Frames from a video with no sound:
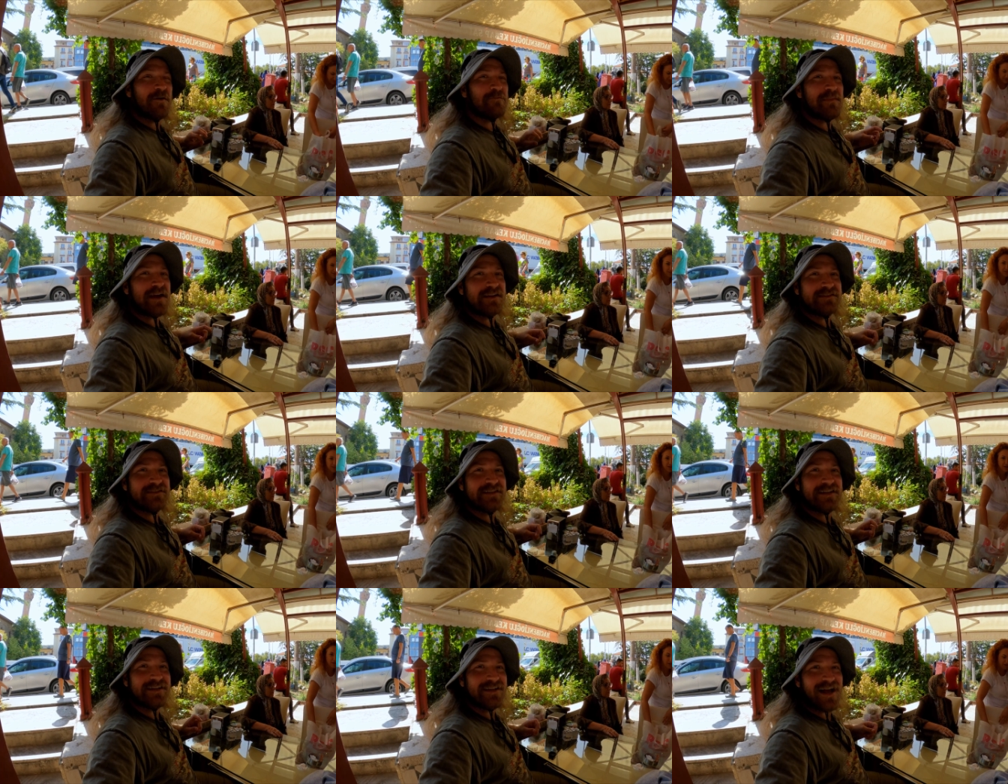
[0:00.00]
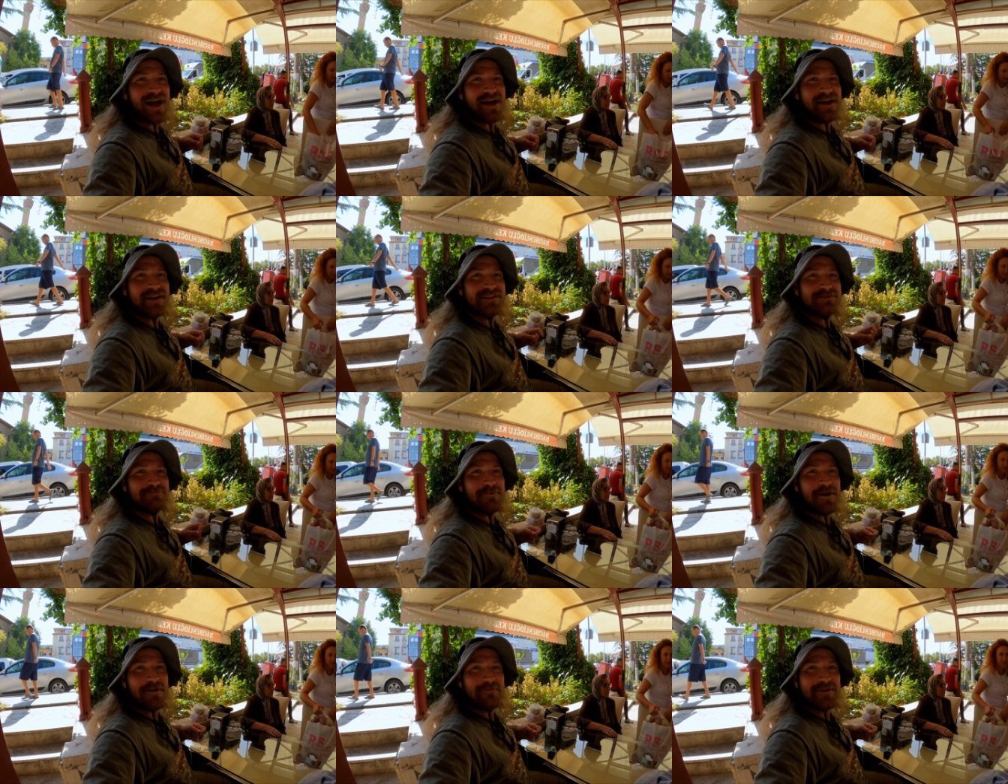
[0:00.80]
amazing guides,
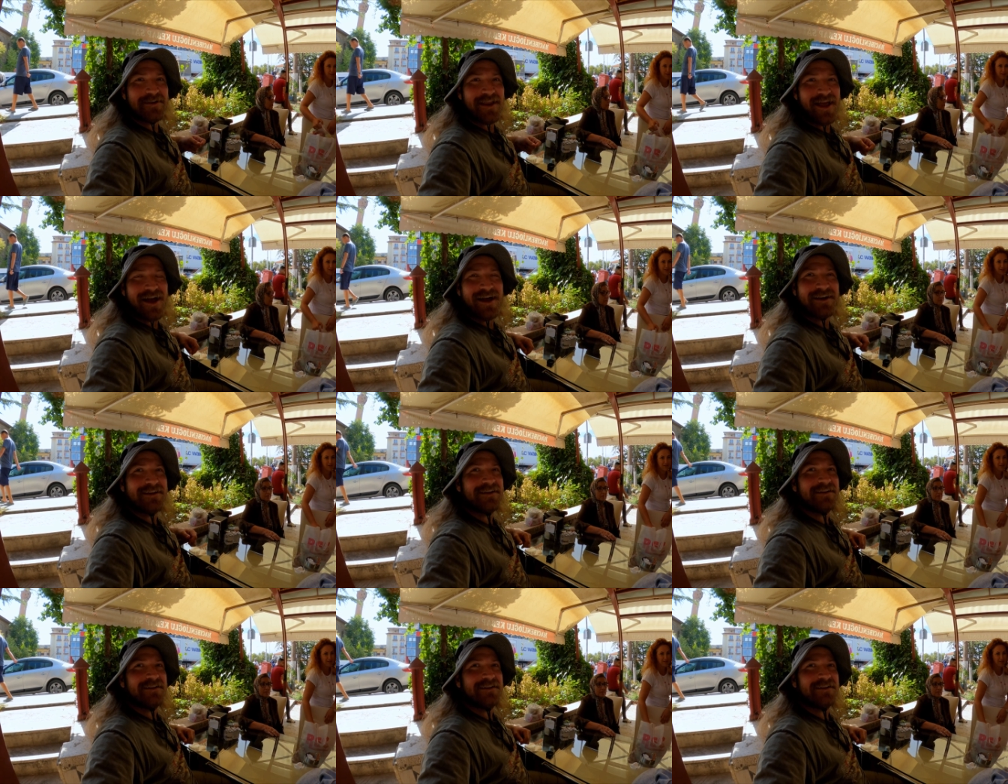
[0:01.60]
mom and dad.